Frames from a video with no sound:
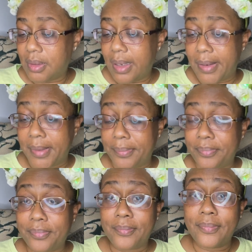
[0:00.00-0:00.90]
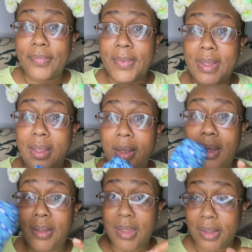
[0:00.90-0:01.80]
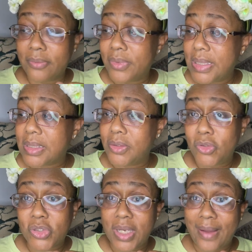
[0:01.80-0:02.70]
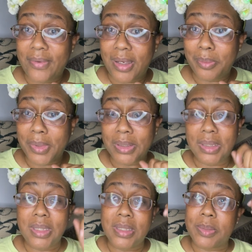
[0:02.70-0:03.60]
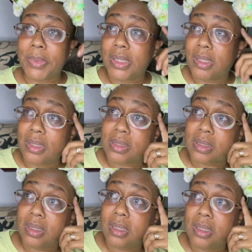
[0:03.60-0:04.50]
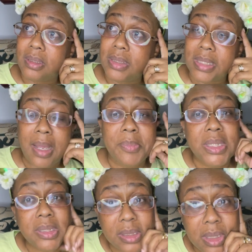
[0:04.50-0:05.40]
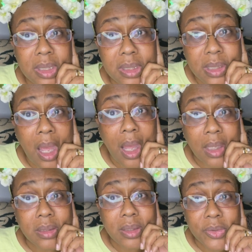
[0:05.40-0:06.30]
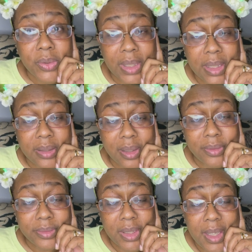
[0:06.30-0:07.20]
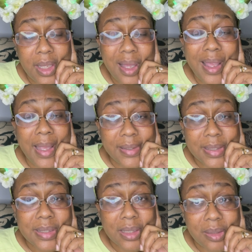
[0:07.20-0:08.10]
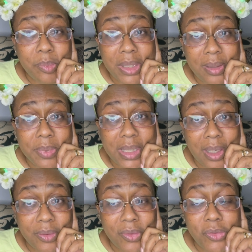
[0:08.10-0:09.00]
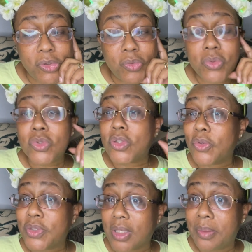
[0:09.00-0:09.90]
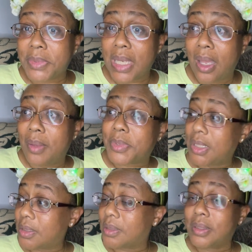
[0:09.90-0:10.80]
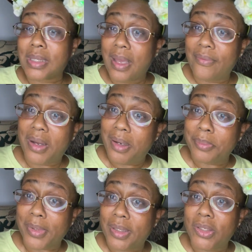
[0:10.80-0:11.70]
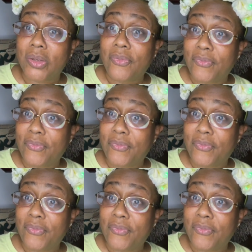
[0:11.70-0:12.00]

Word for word: um, Another reason you should have an umbrella is because, did I mention that it's hot in Orlando? and the sun beams down on you. So sometimes it's good to have an umbrella